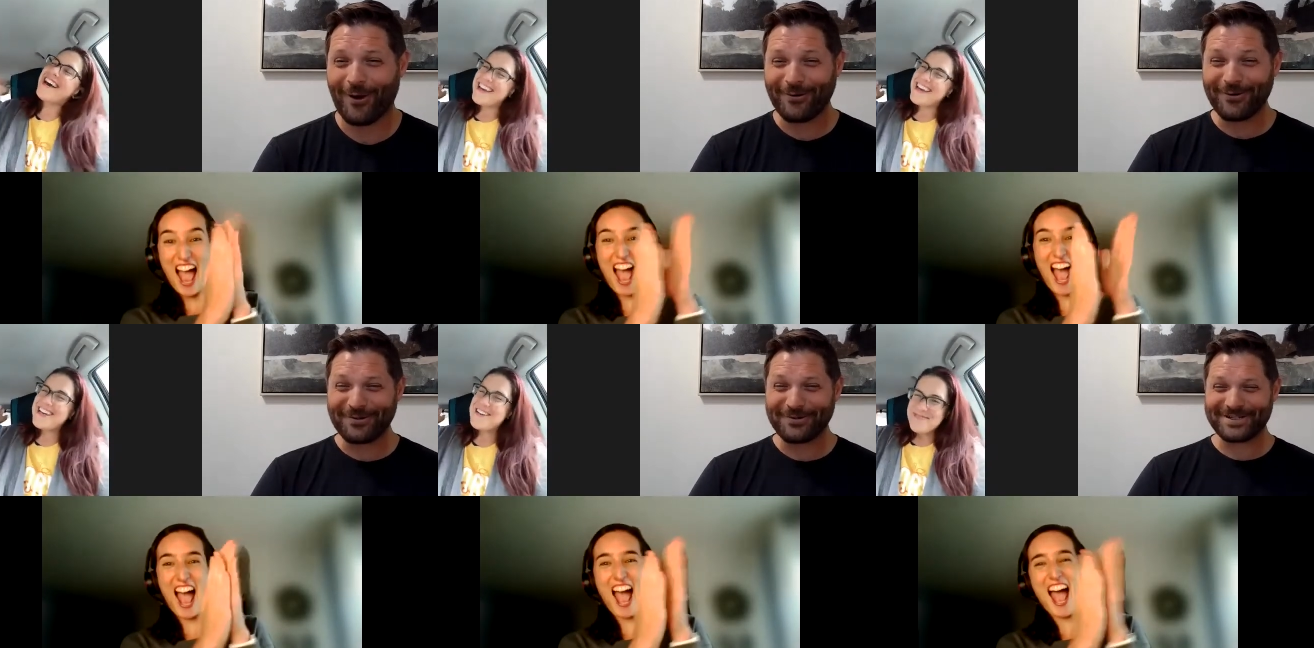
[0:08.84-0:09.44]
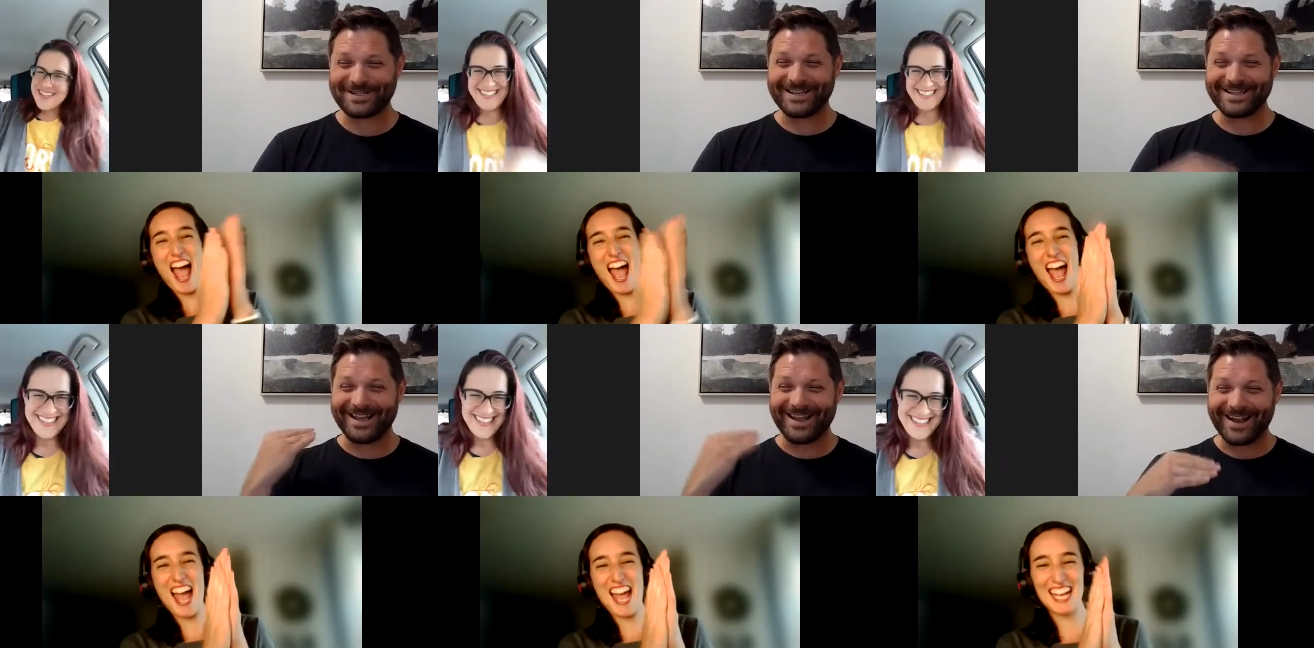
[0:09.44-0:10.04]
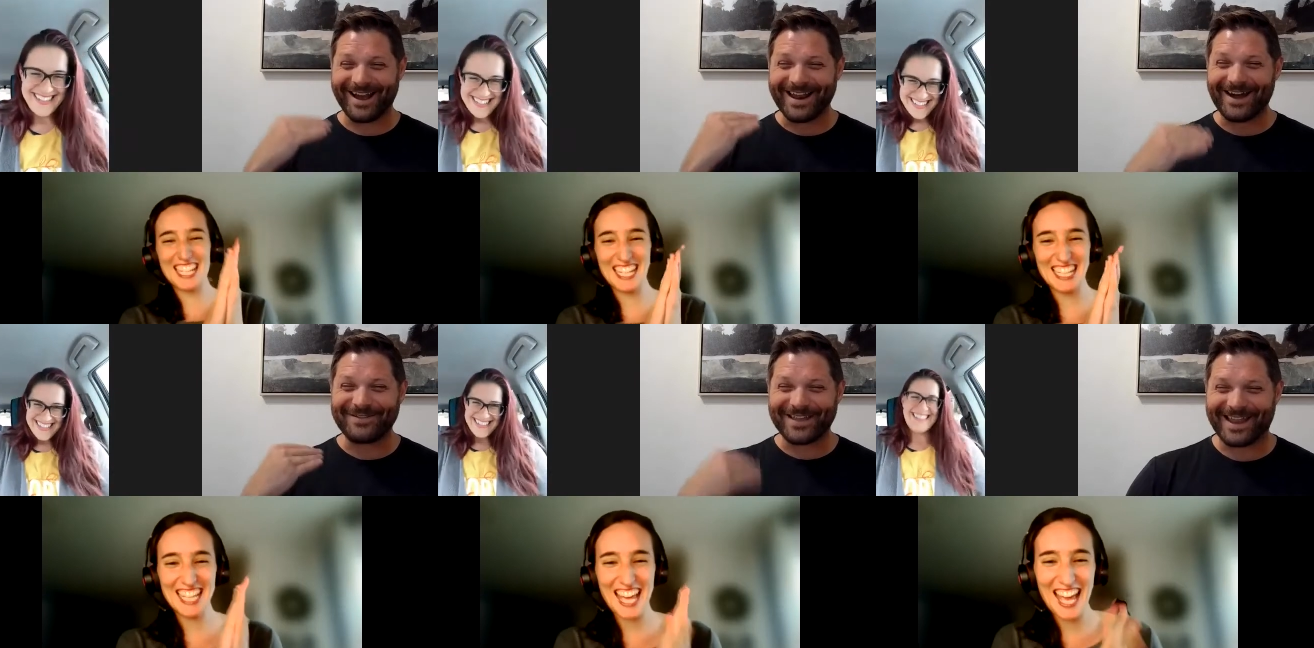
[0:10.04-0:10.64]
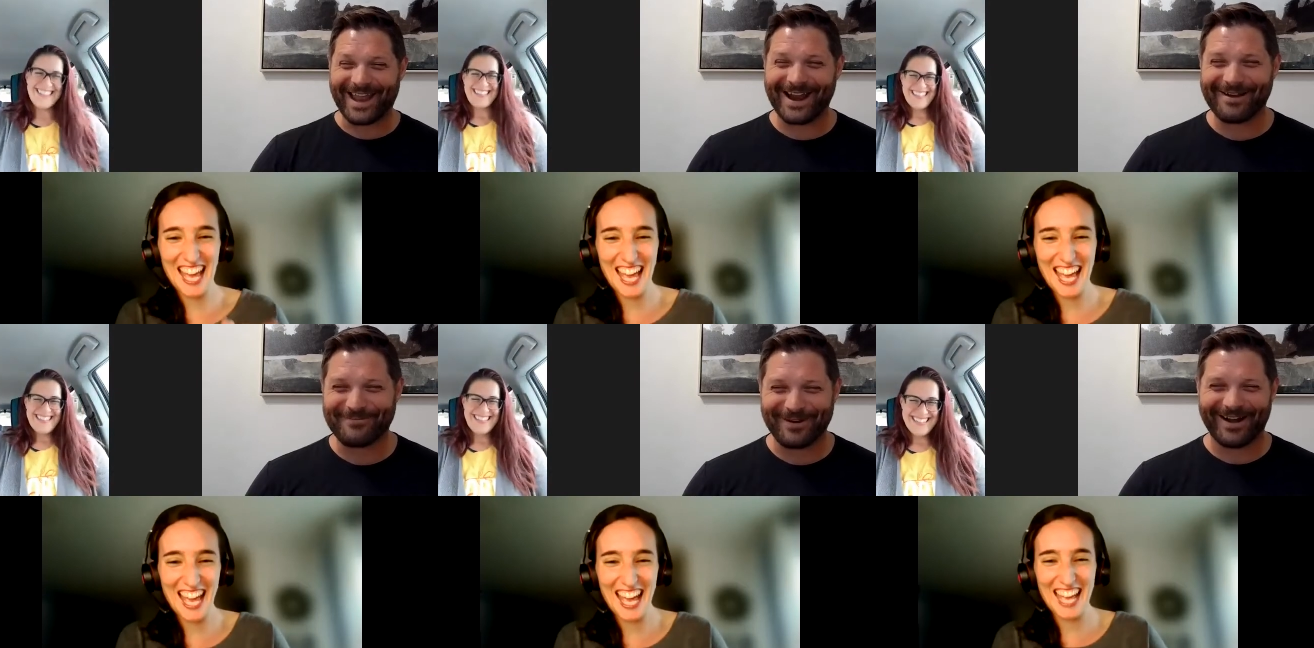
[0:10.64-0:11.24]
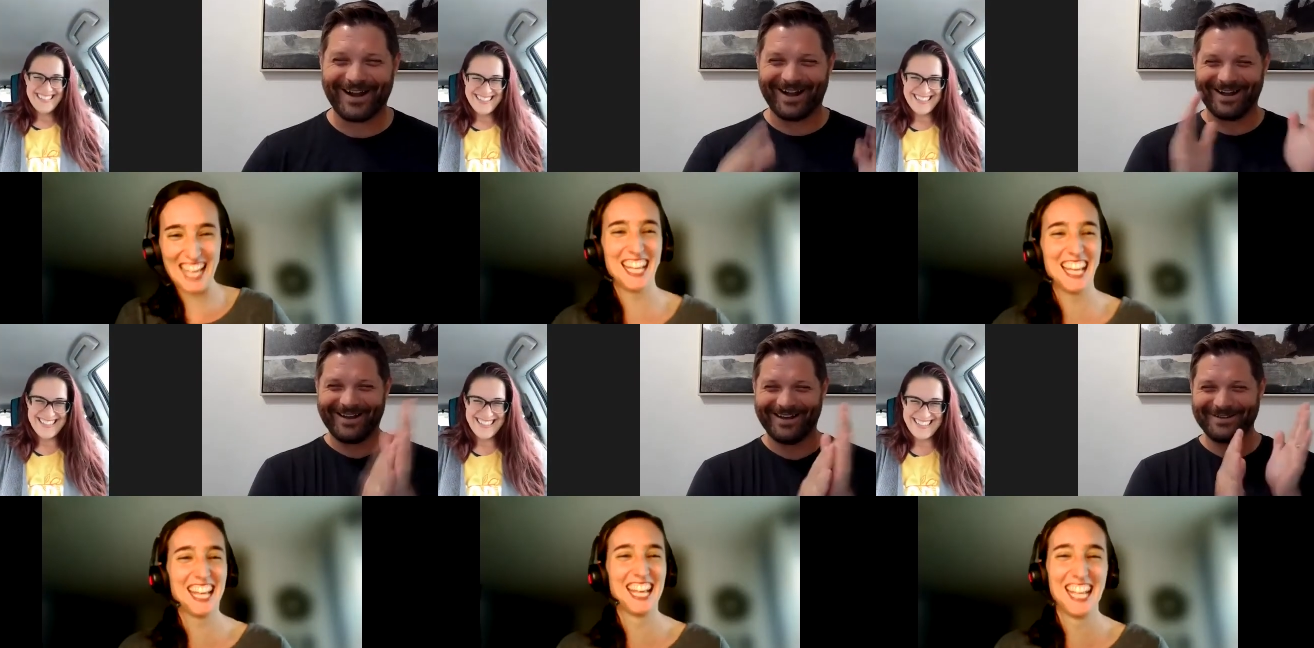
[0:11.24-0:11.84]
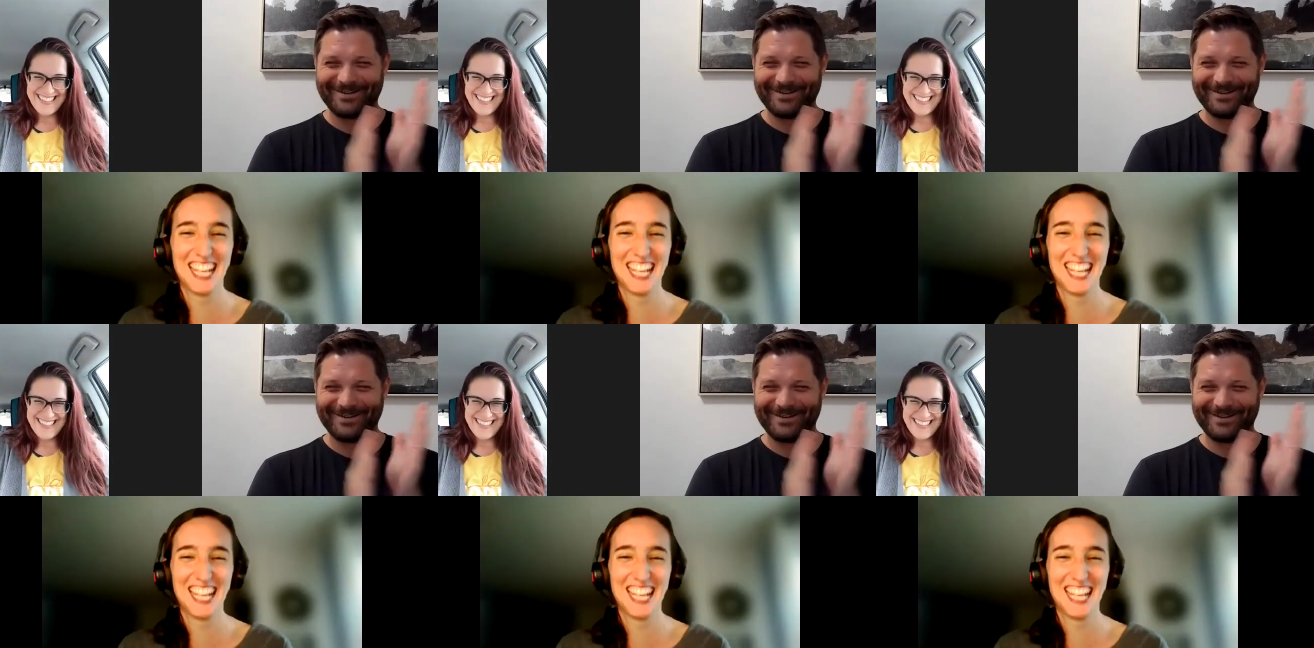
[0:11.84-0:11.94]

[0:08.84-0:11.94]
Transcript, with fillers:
Speaker 1: Oh, she did cut yeah. out the camera